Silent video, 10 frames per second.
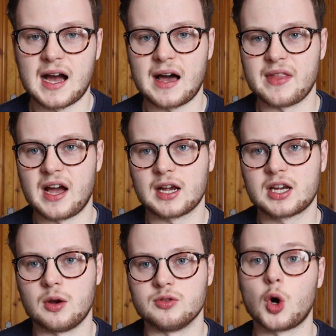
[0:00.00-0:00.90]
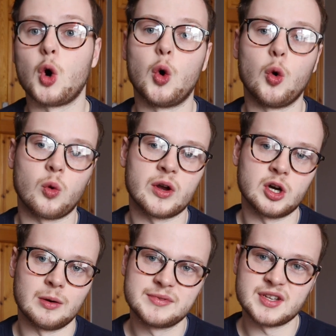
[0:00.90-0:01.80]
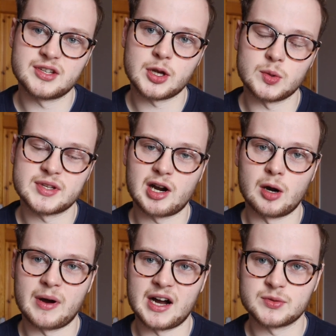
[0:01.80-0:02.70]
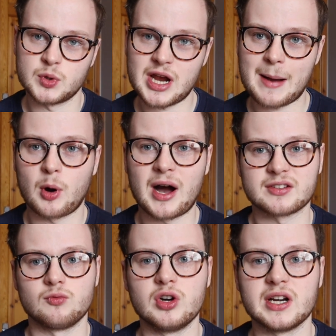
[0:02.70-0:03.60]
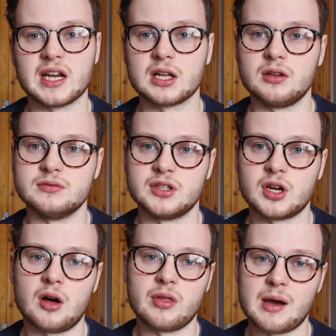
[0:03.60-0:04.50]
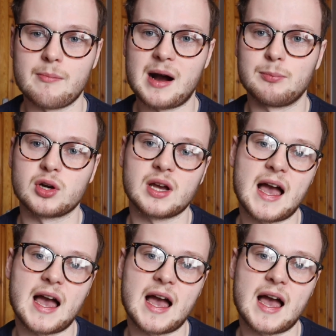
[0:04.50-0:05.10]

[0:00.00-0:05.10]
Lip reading: and that goes all the way up to 2 terabytes, which Apple hasn't really included on their MacBook